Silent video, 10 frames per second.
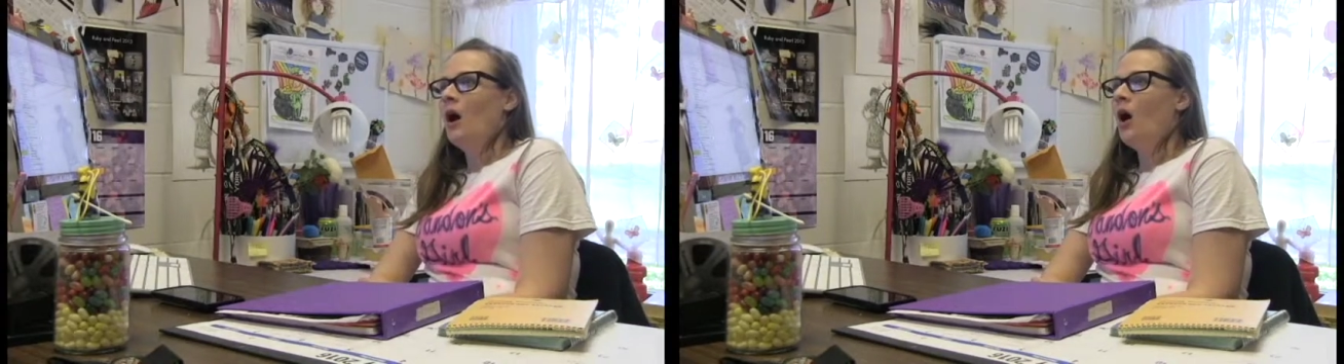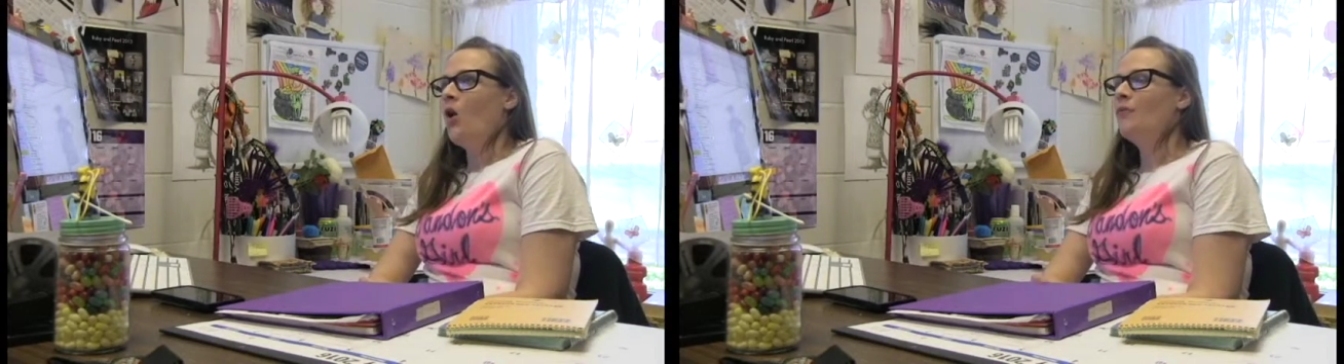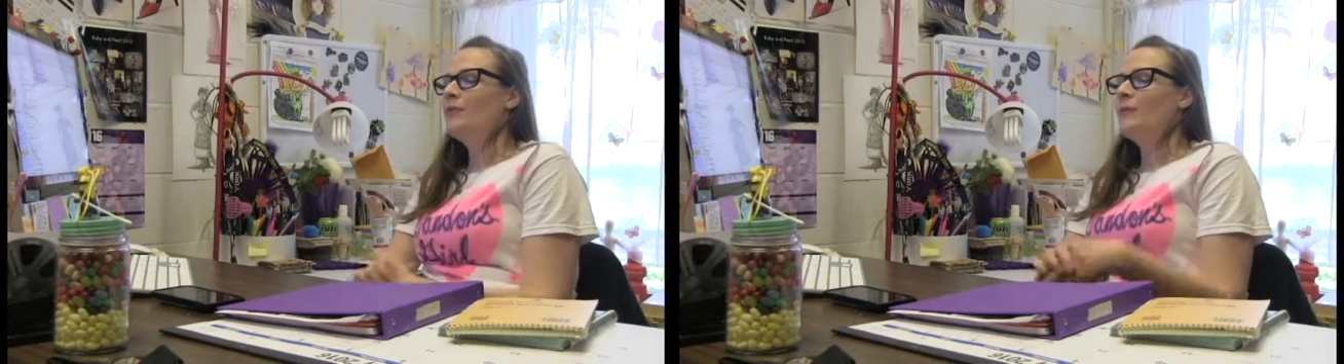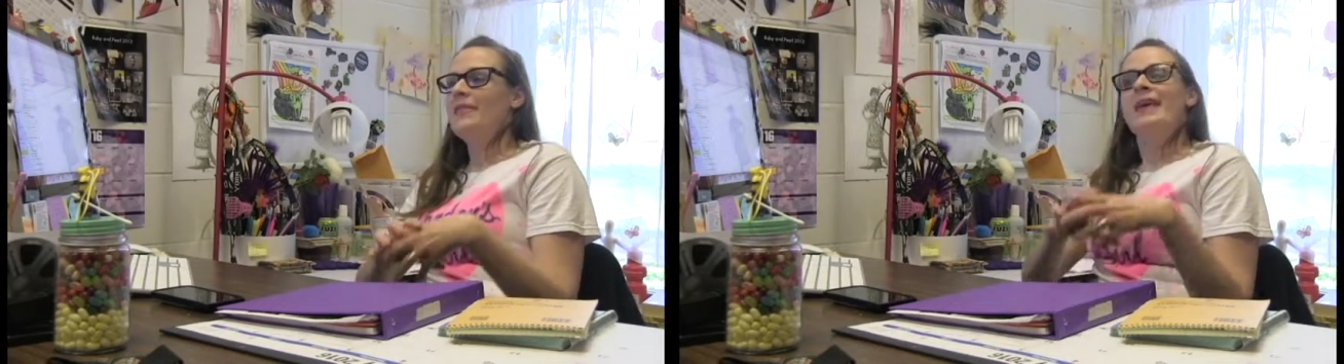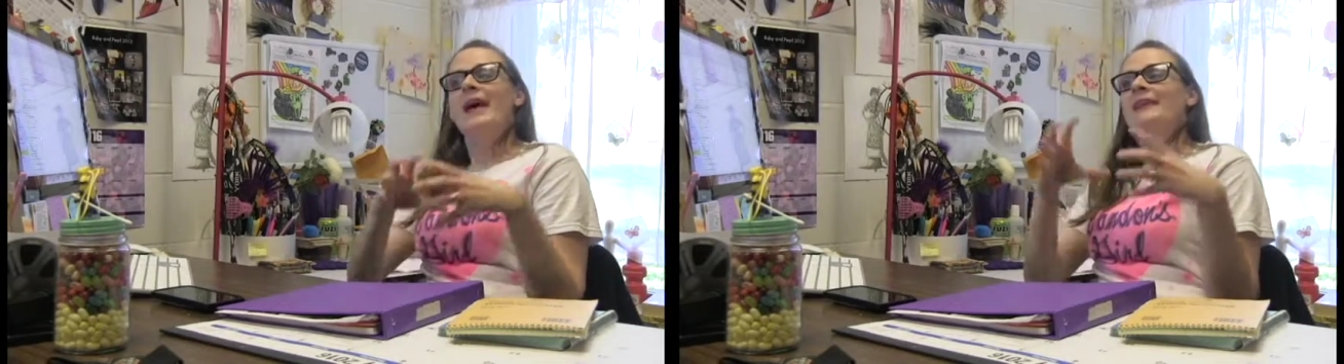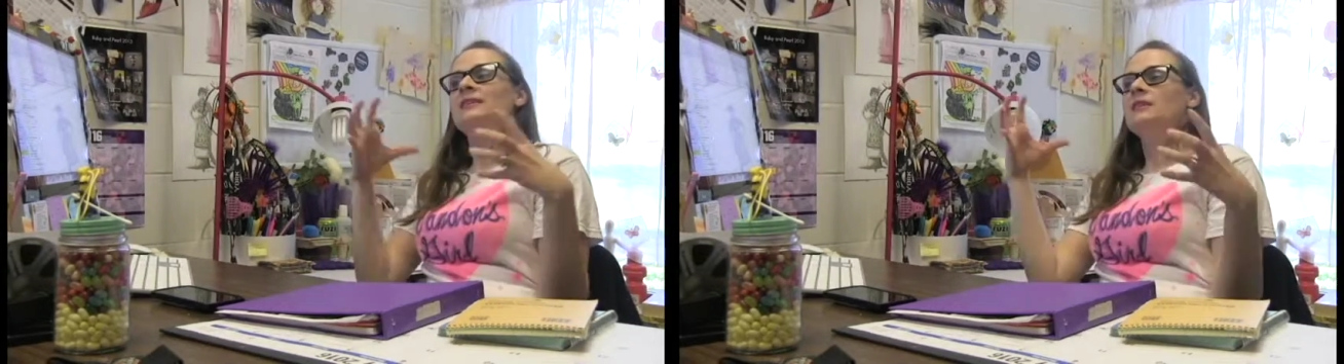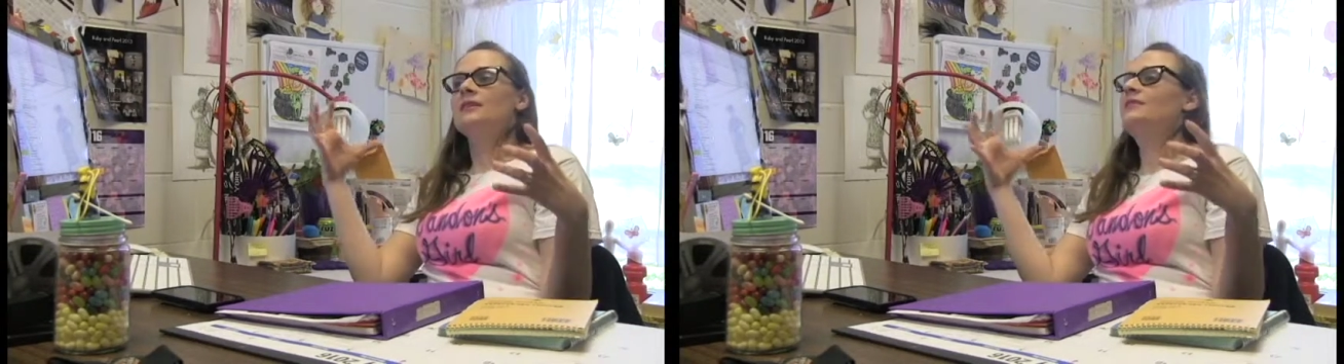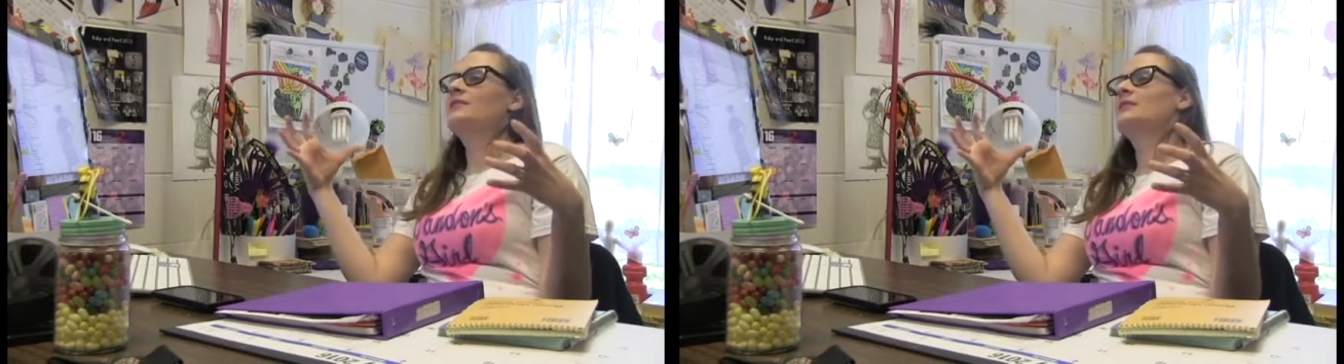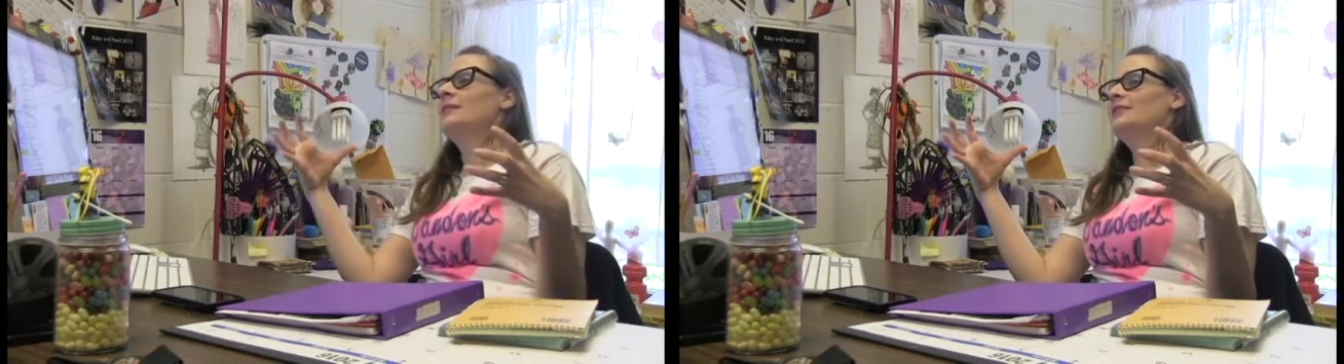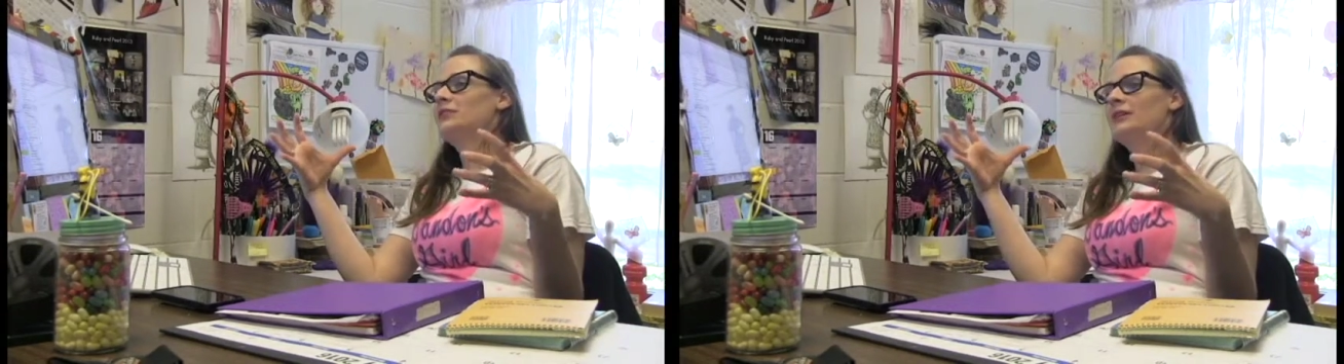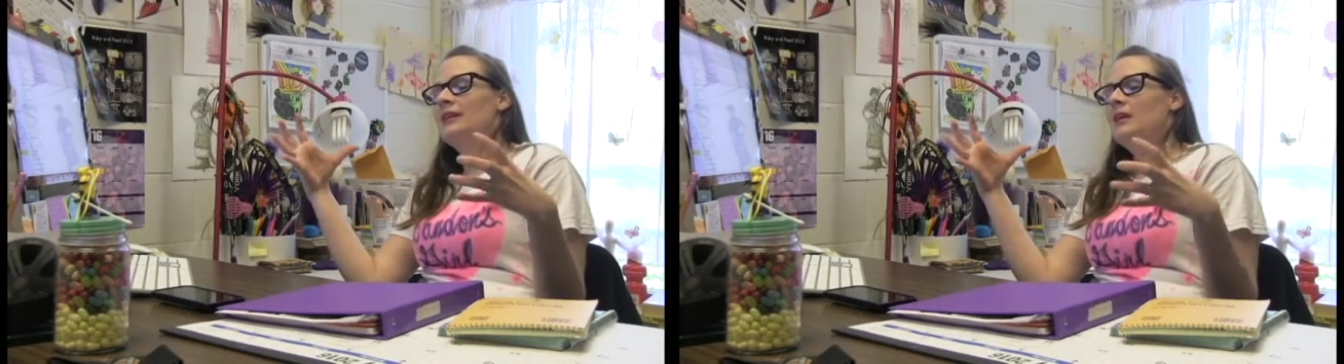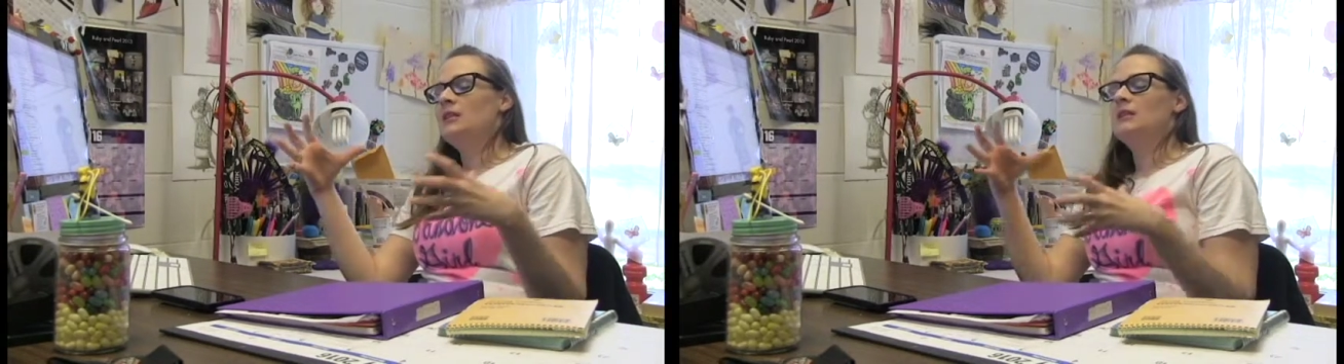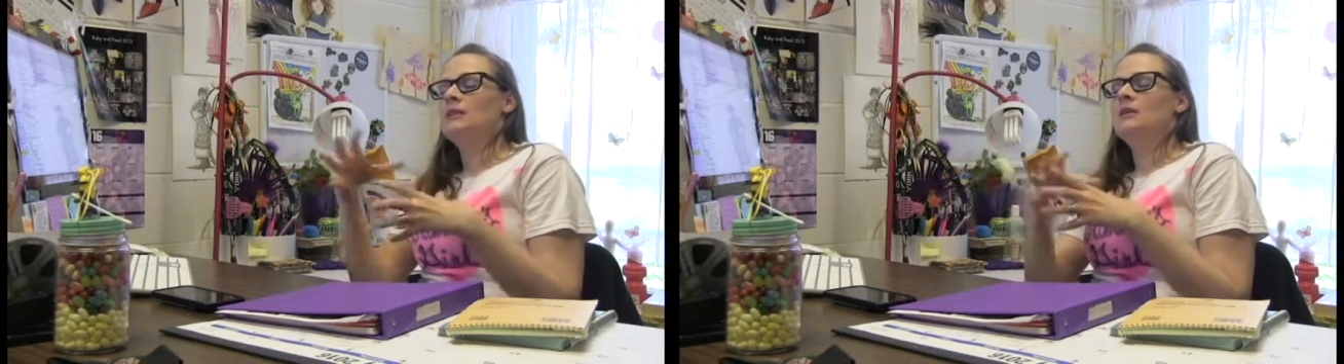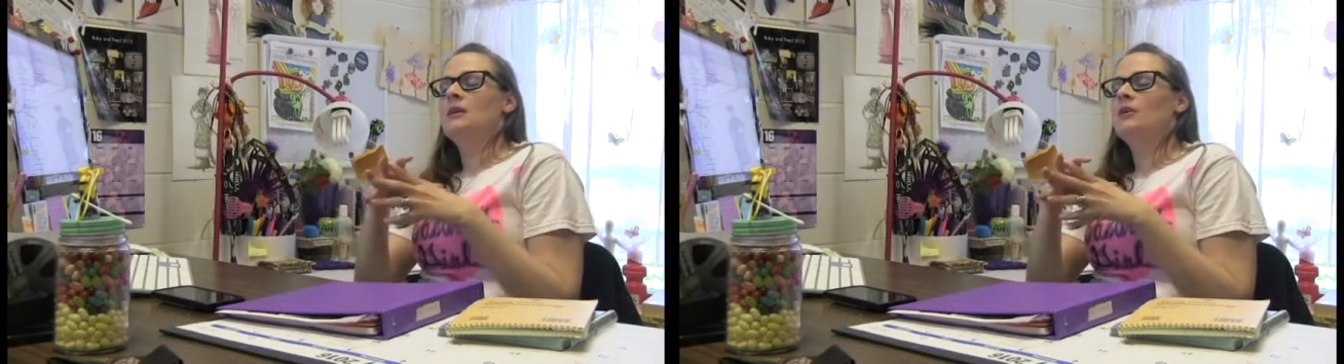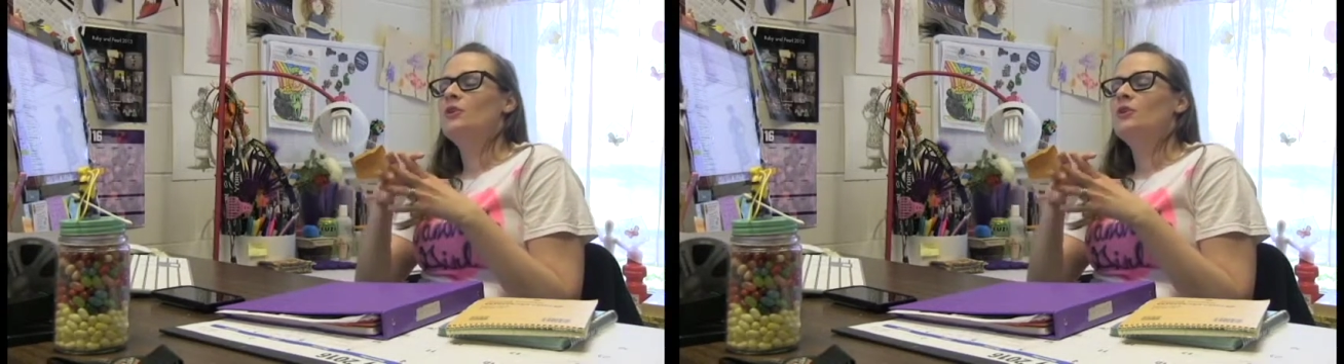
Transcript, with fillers: hopefully by the end of the semester it's